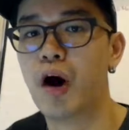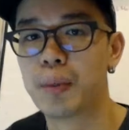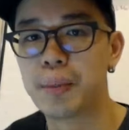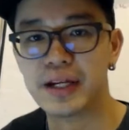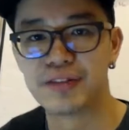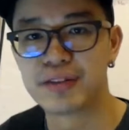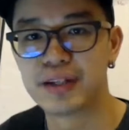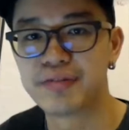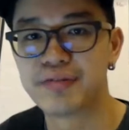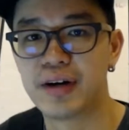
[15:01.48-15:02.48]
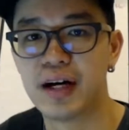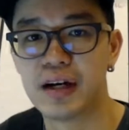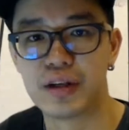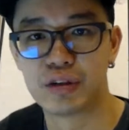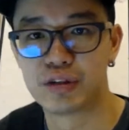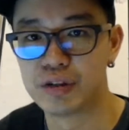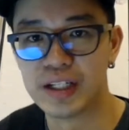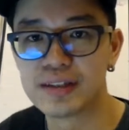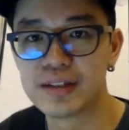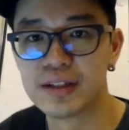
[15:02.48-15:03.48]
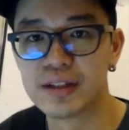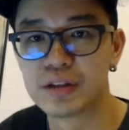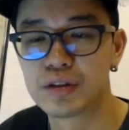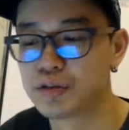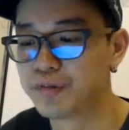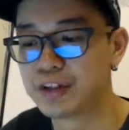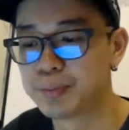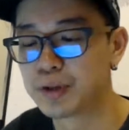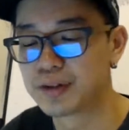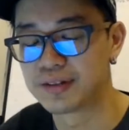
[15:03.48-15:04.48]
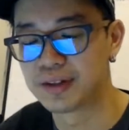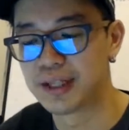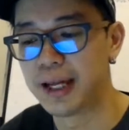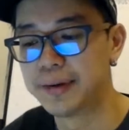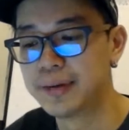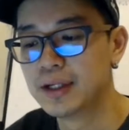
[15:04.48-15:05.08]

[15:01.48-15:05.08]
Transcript: automated stuff, through LinkedIn, through Facebook, things like that.